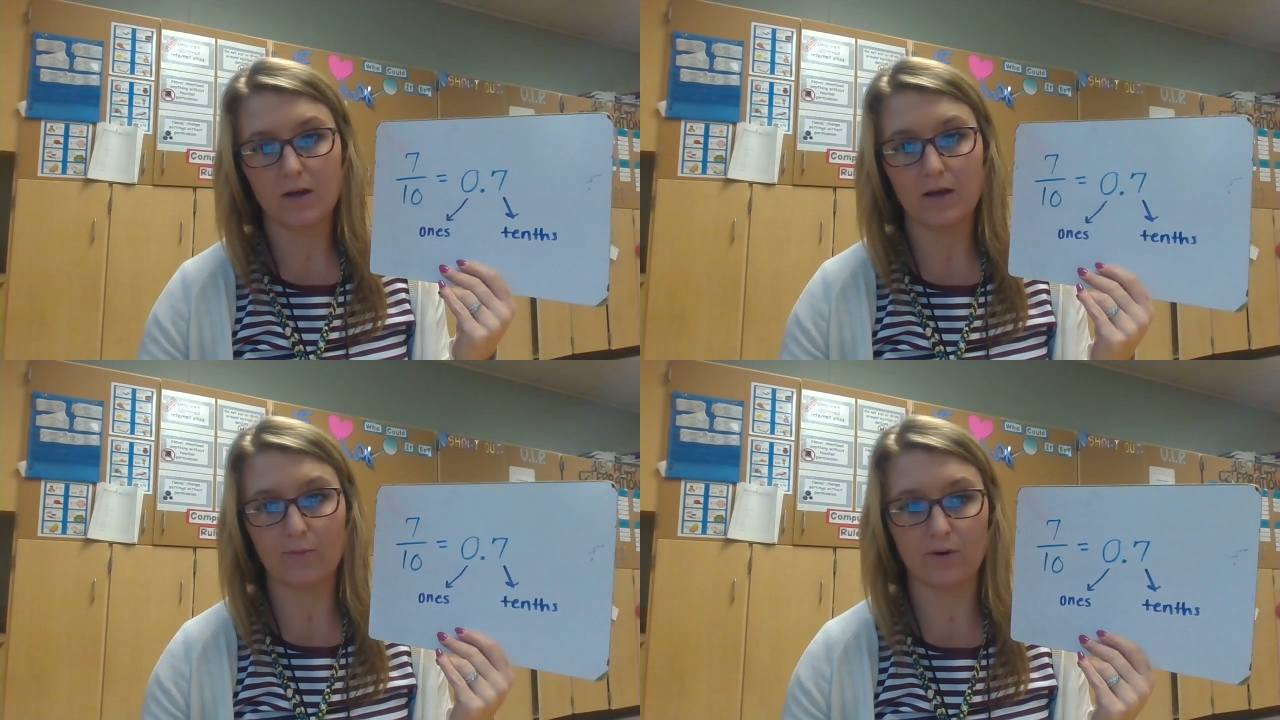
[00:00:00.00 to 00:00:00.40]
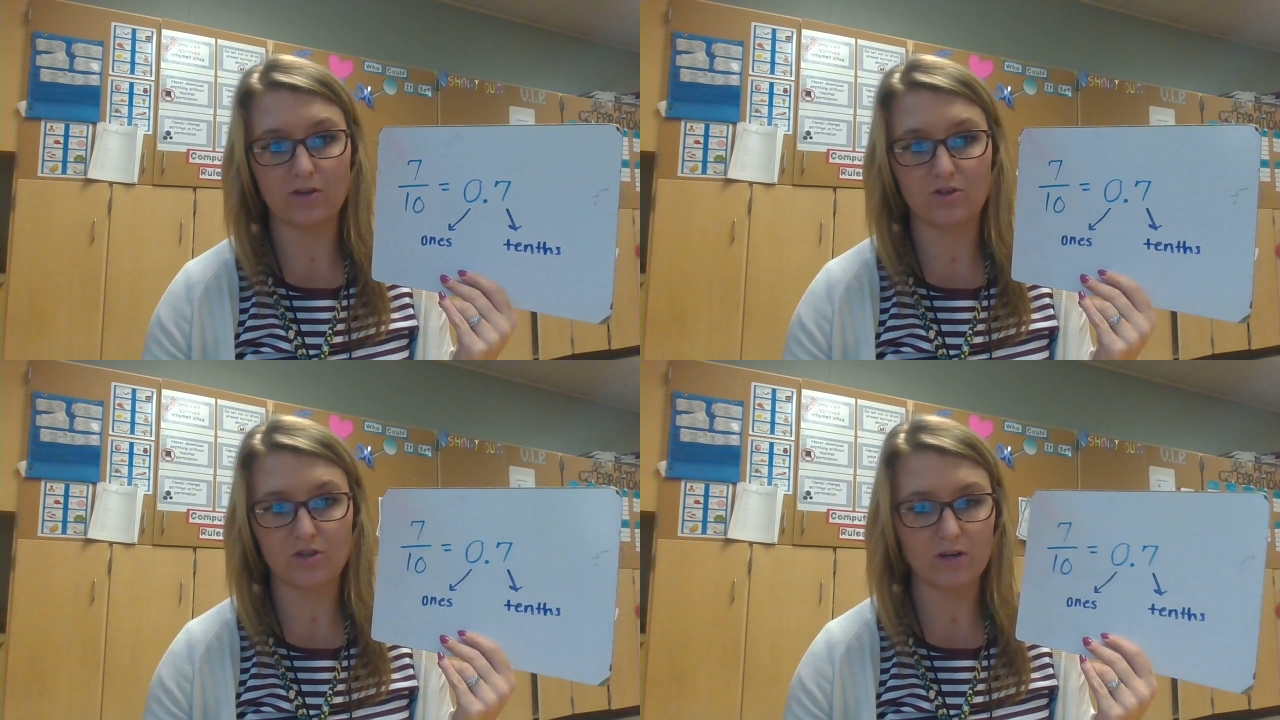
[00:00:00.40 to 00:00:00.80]
And what
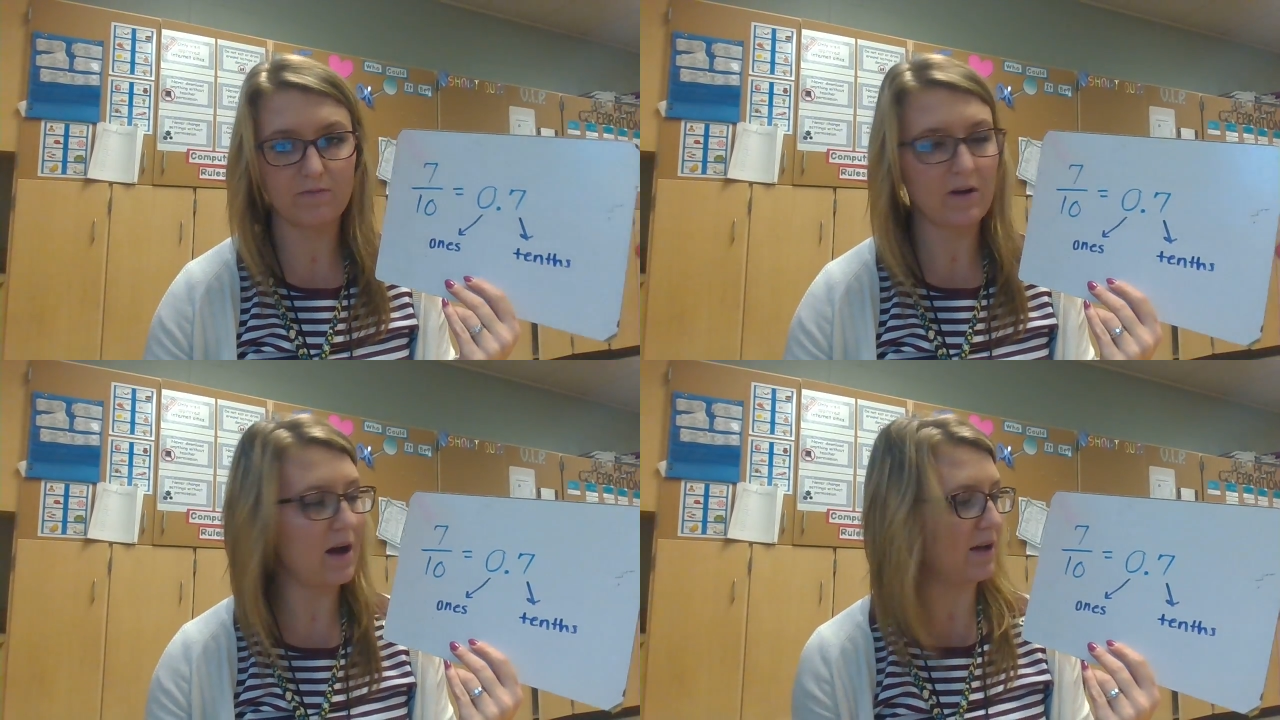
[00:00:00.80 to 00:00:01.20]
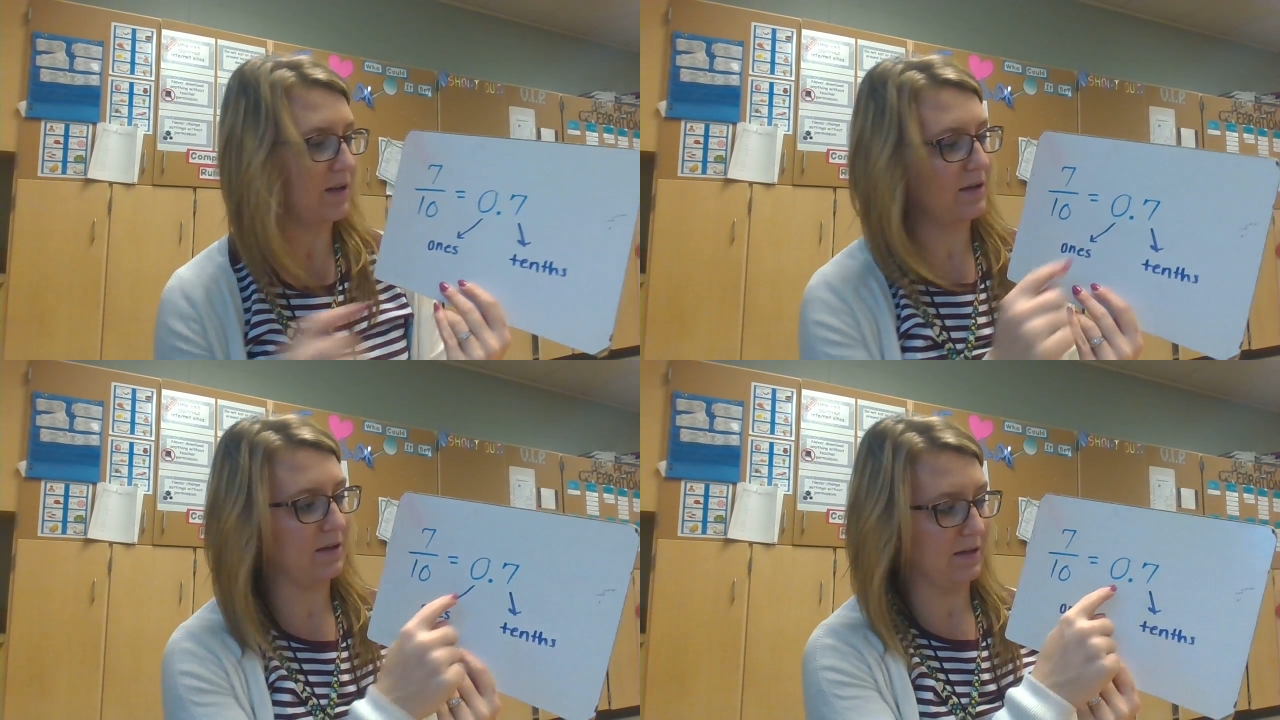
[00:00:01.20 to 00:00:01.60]
you should have
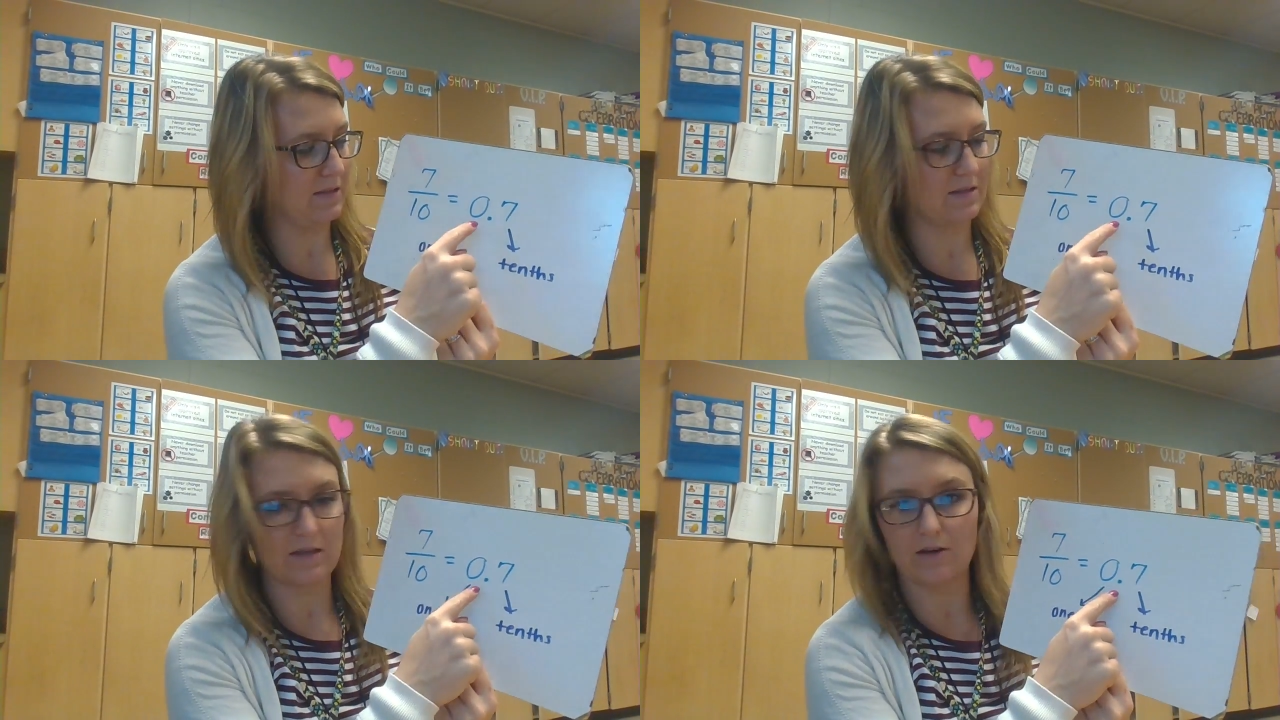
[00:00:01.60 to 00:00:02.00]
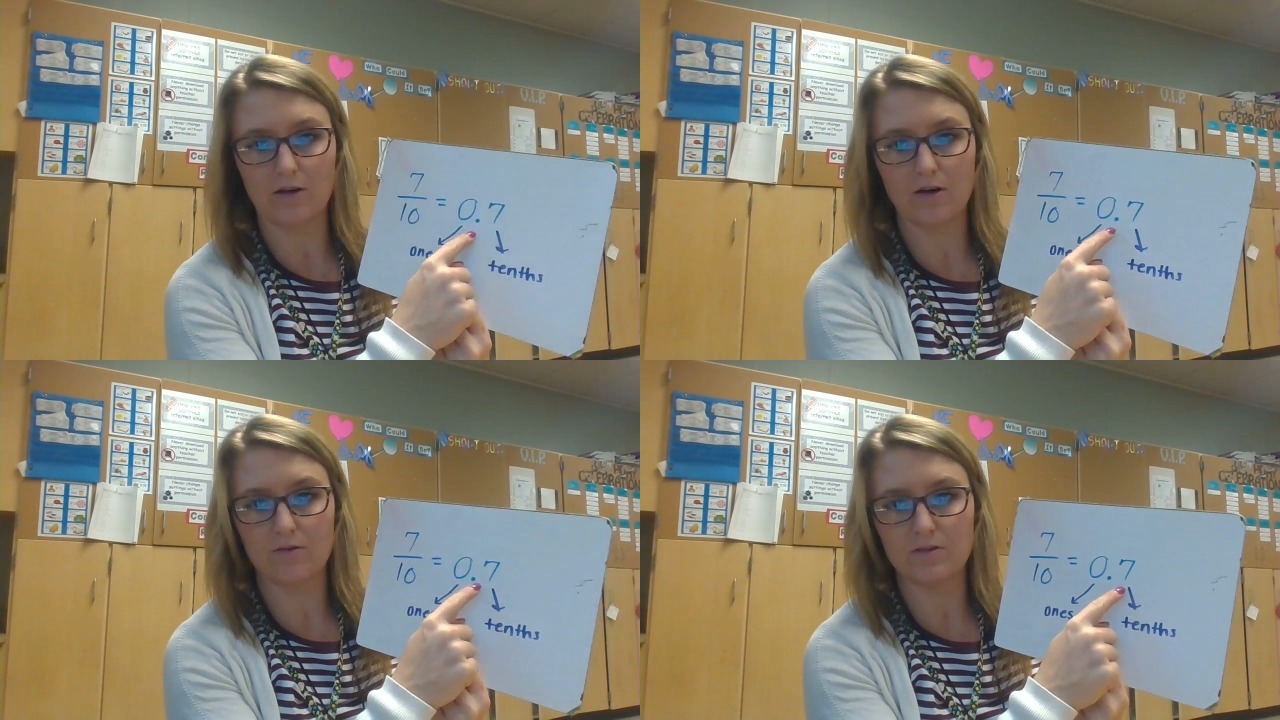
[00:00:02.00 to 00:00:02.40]
gotten is
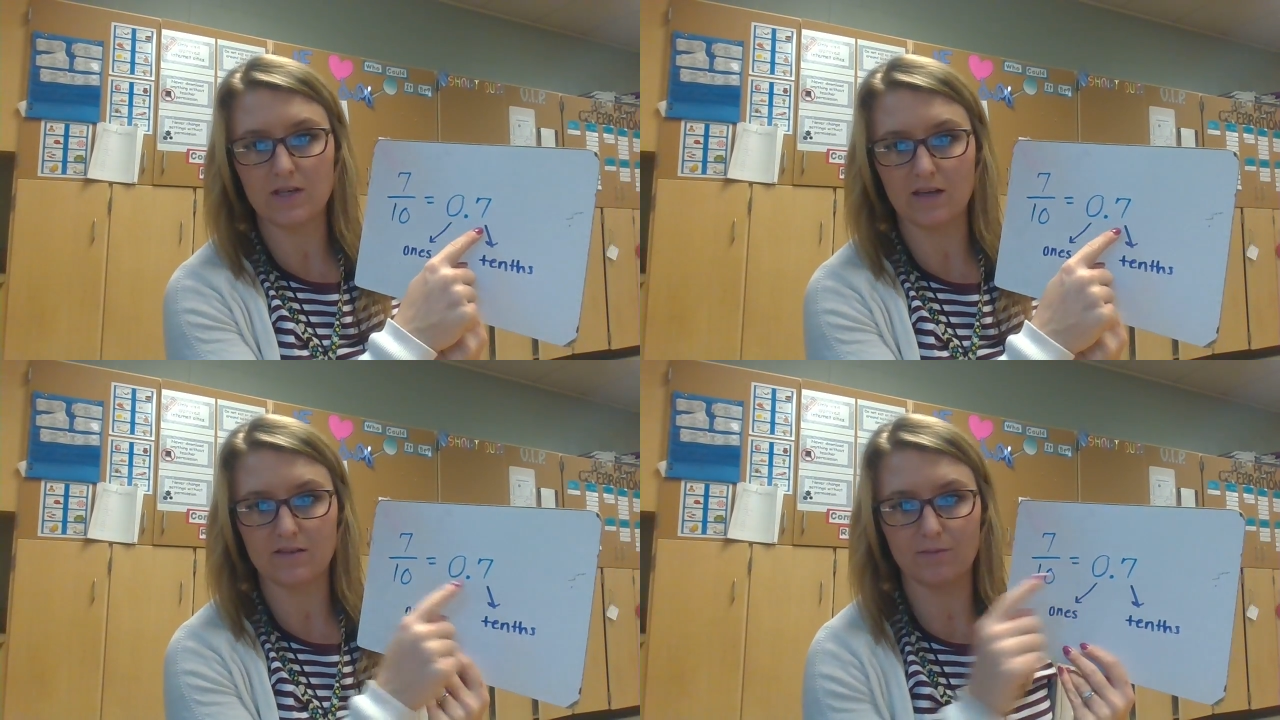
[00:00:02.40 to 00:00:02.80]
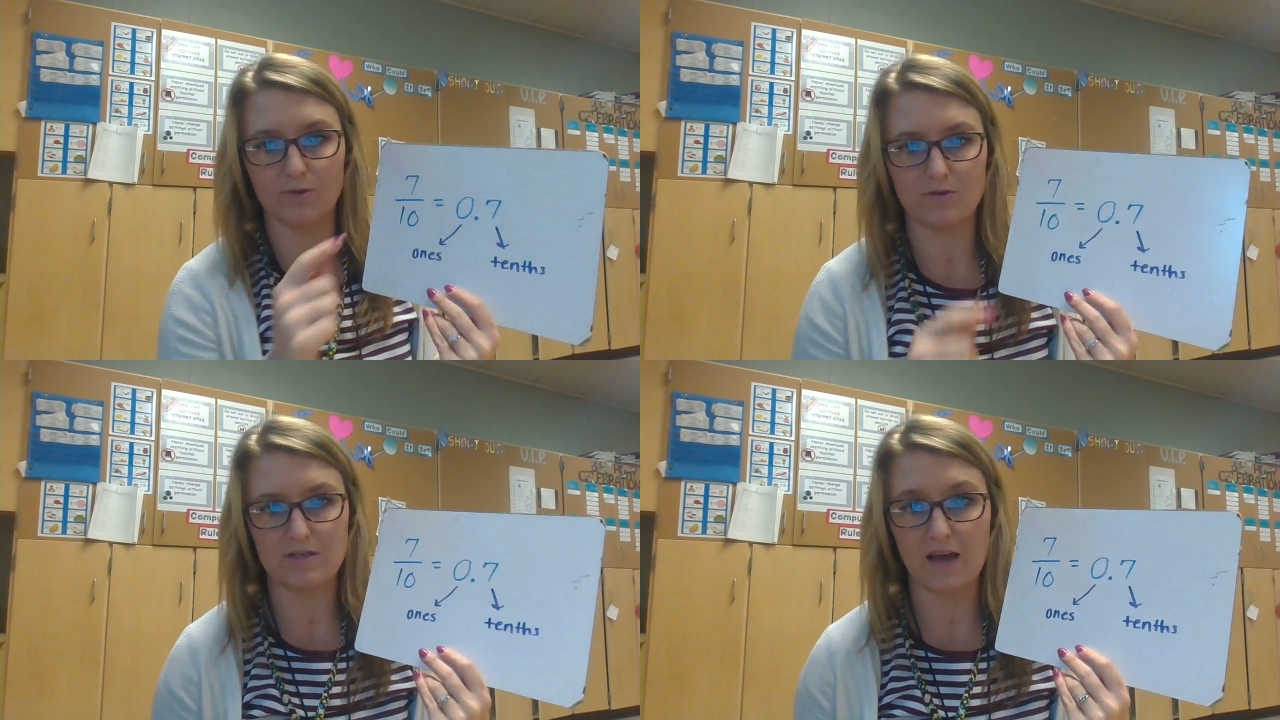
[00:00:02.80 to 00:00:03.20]

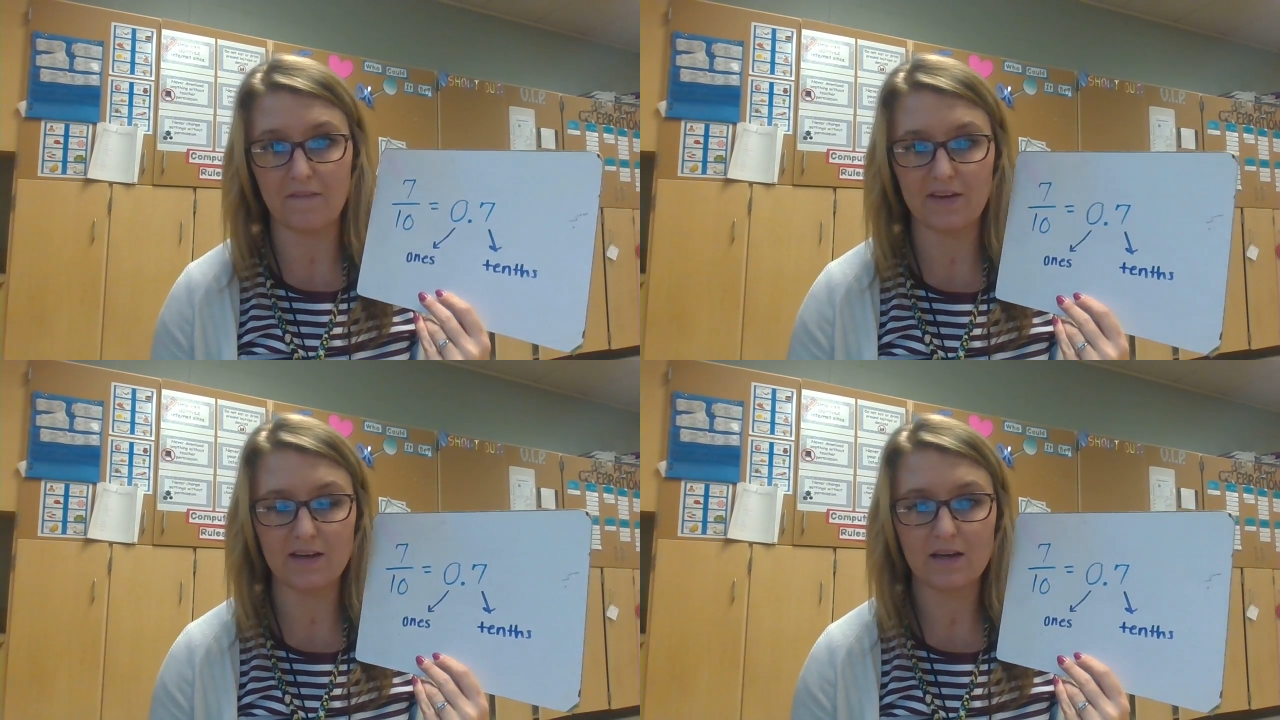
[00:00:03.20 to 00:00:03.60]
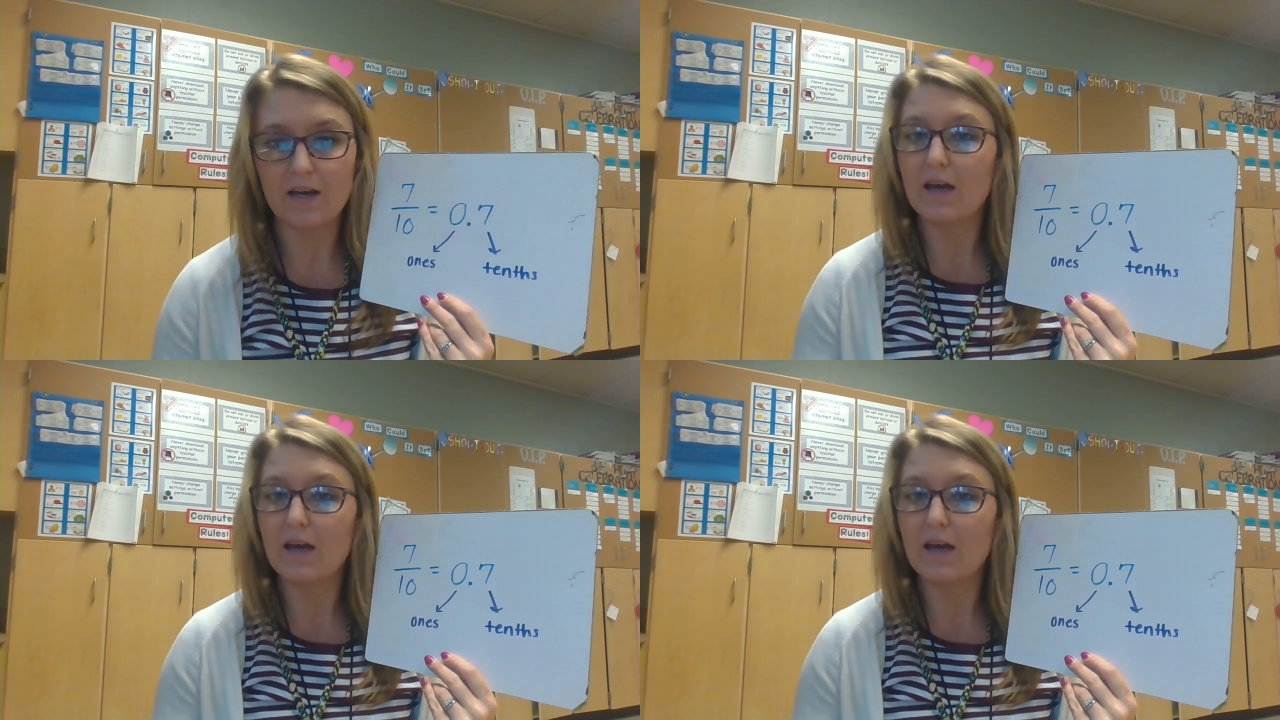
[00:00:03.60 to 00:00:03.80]
0.7.